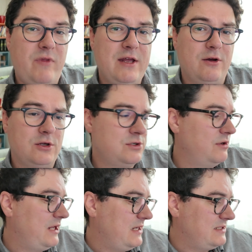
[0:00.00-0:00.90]
And also
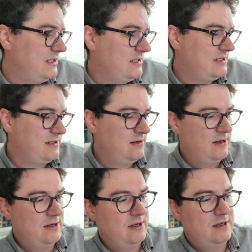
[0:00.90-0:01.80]
it has this
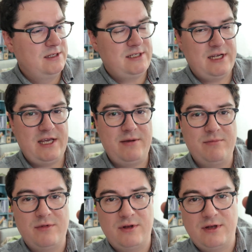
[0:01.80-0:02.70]

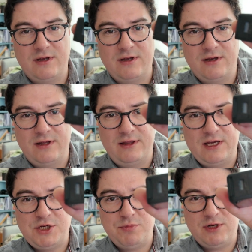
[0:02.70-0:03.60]
same
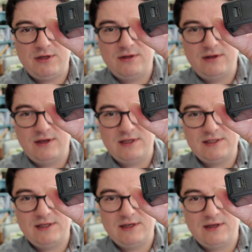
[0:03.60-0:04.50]
attachment as
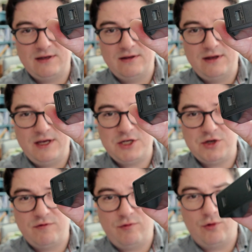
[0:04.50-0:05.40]
the
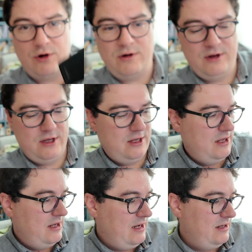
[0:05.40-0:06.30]
Action 4,
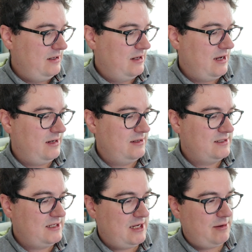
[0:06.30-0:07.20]
and it got the
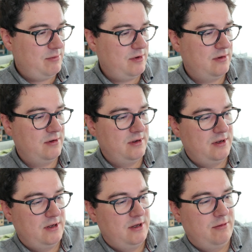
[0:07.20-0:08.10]
same
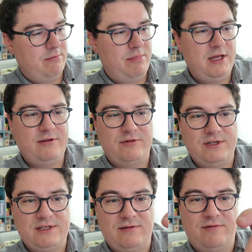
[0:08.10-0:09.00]

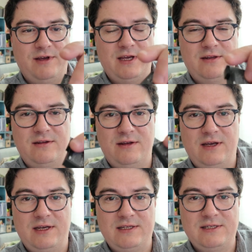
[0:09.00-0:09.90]
batteries, in fact,
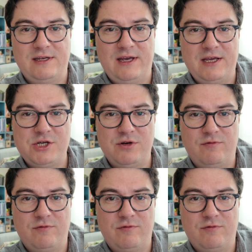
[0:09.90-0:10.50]
as the Action